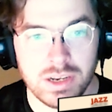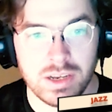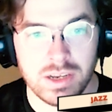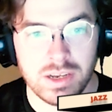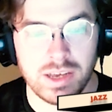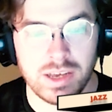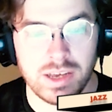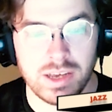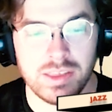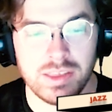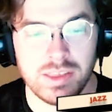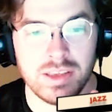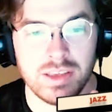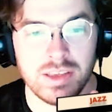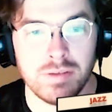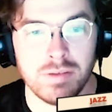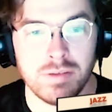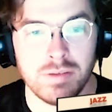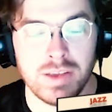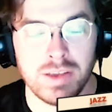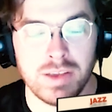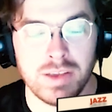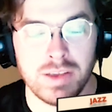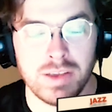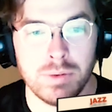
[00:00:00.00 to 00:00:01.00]
I think if
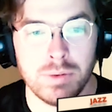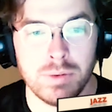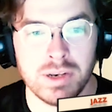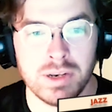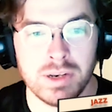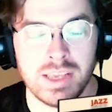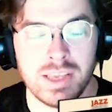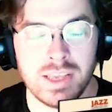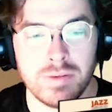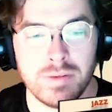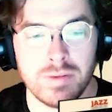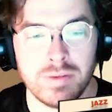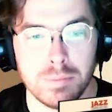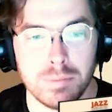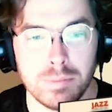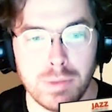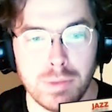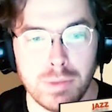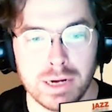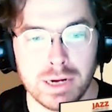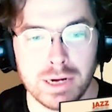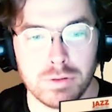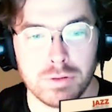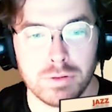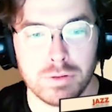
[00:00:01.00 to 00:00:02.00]
anyone gave a
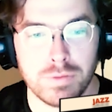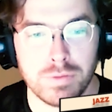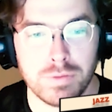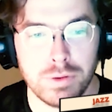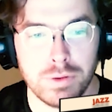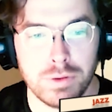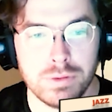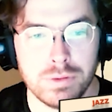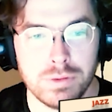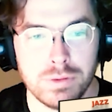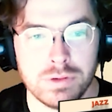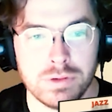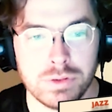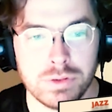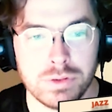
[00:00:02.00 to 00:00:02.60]
microphone